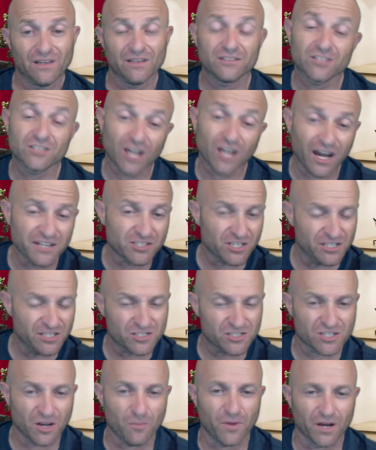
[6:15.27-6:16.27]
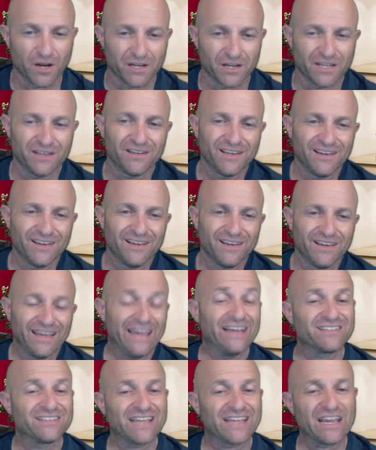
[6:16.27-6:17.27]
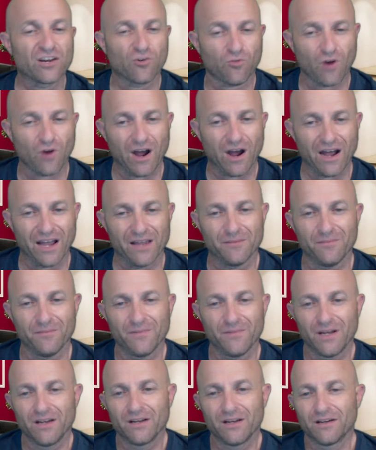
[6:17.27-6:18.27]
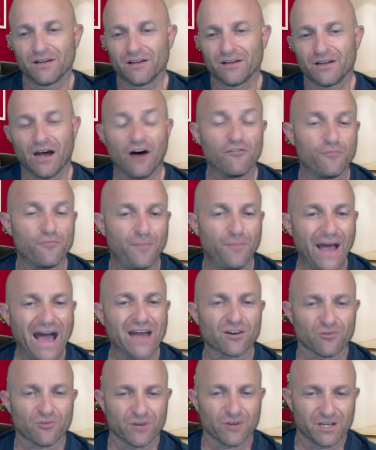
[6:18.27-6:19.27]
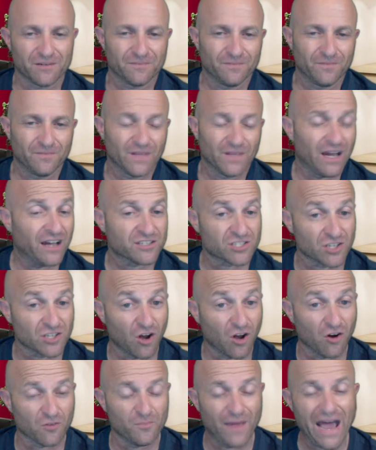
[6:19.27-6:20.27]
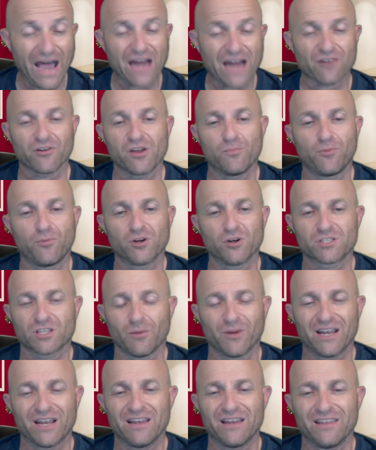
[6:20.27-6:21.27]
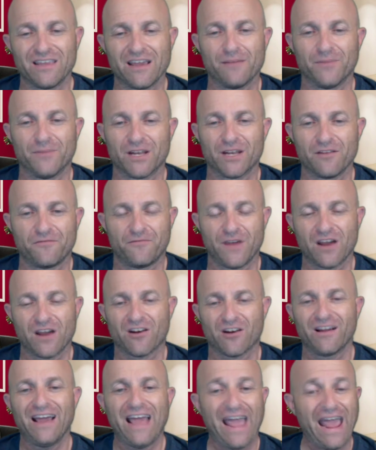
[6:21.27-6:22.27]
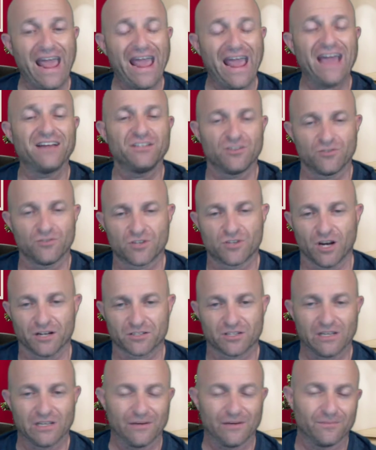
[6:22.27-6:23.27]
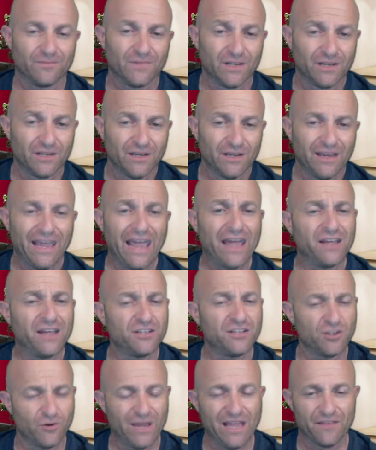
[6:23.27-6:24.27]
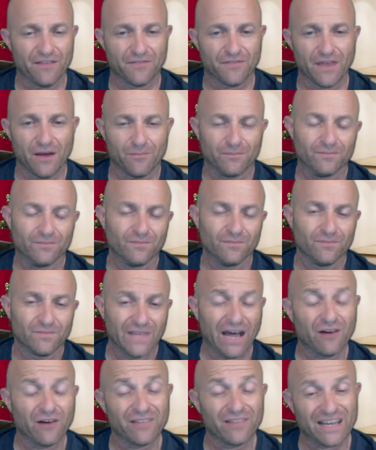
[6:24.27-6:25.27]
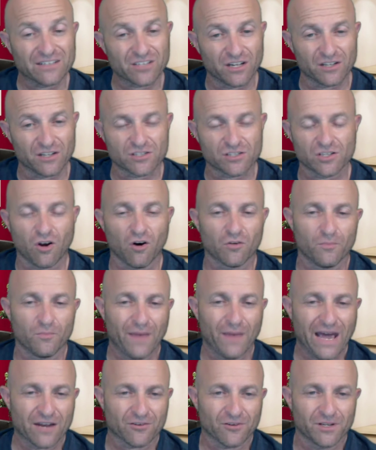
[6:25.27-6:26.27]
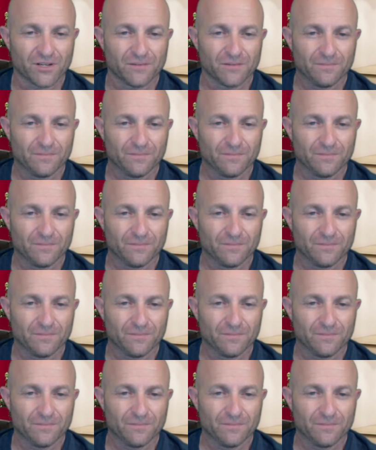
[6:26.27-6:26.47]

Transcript: Touching somebody is a crime of battery. Assault and battery. You put someone in the imminent fear and you touch them and you hit them. Now that's an assault and battery.